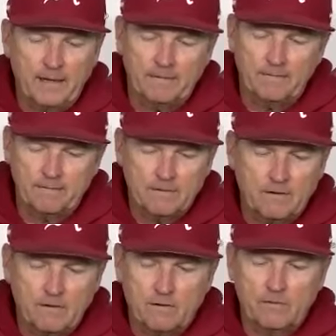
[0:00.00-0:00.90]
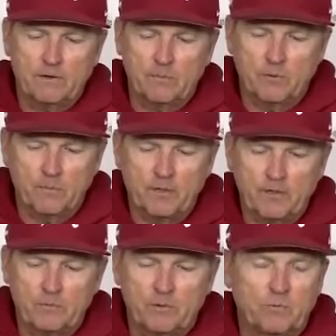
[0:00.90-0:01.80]
and you know their their
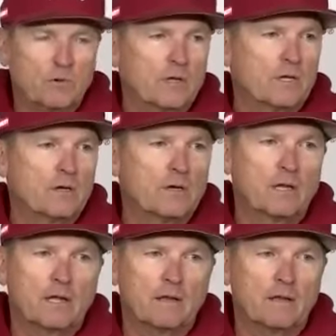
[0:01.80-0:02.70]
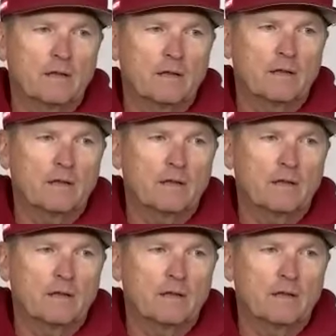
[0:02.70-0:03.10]
bullpen's been really good lately,